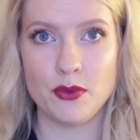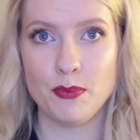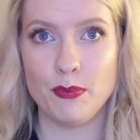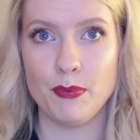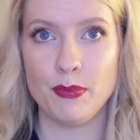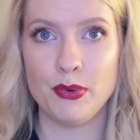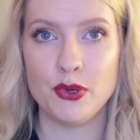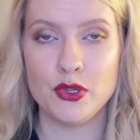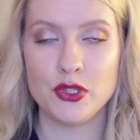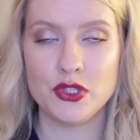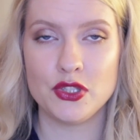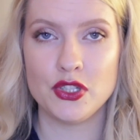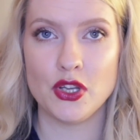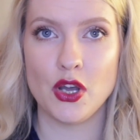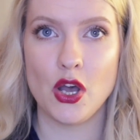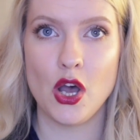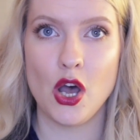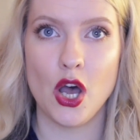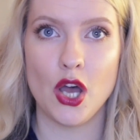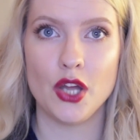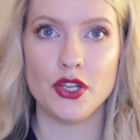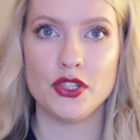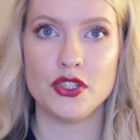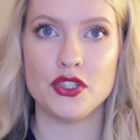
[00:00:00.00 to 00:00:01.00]
you put
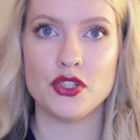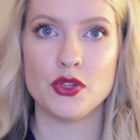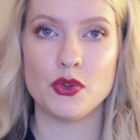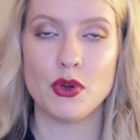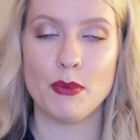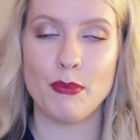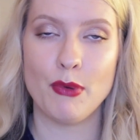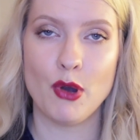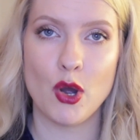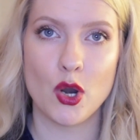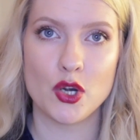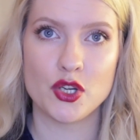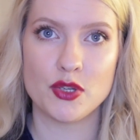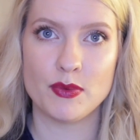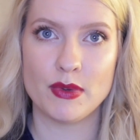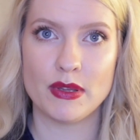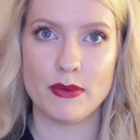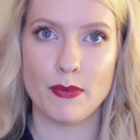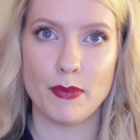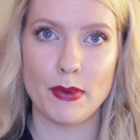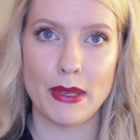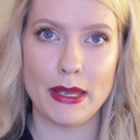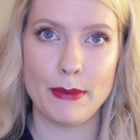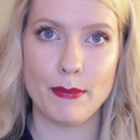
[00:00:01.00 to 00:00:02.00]
onto a parchment
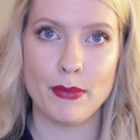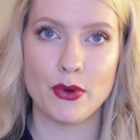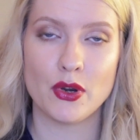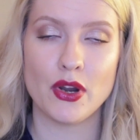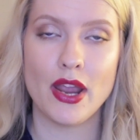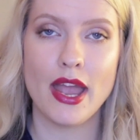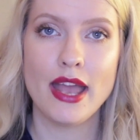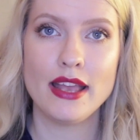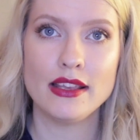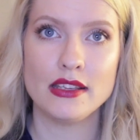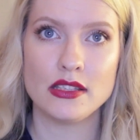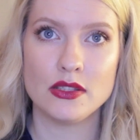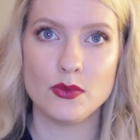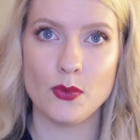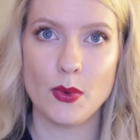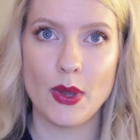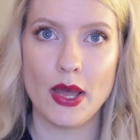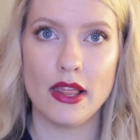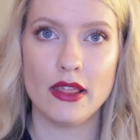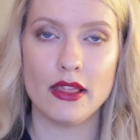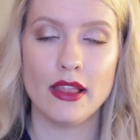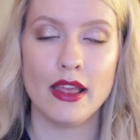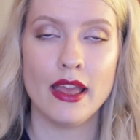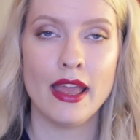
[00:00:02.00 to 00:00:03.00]
paper as
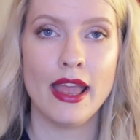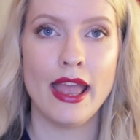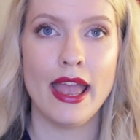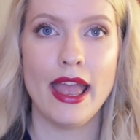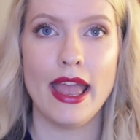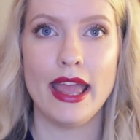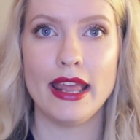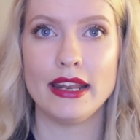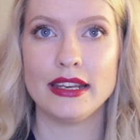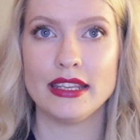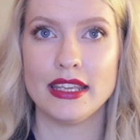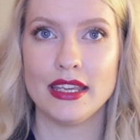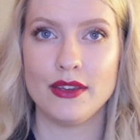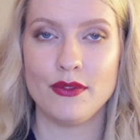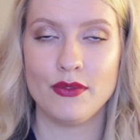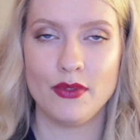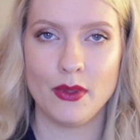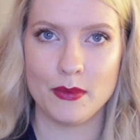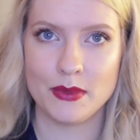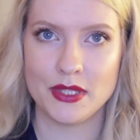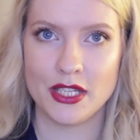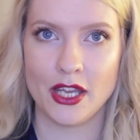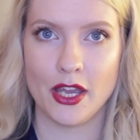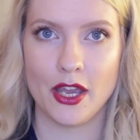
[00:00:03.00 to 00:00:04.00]
well and give
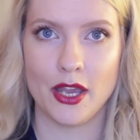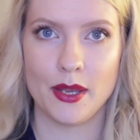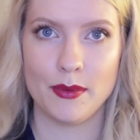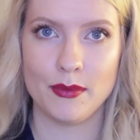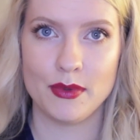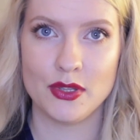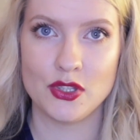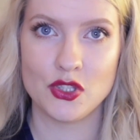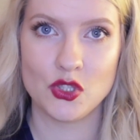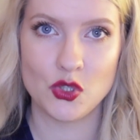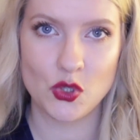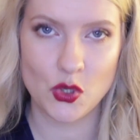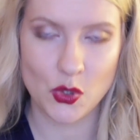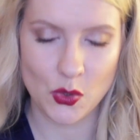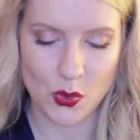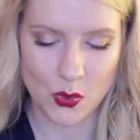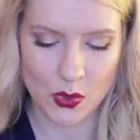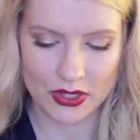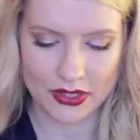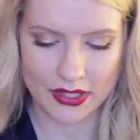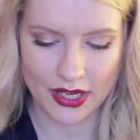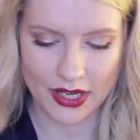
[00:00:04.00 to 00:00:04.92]
them time to cool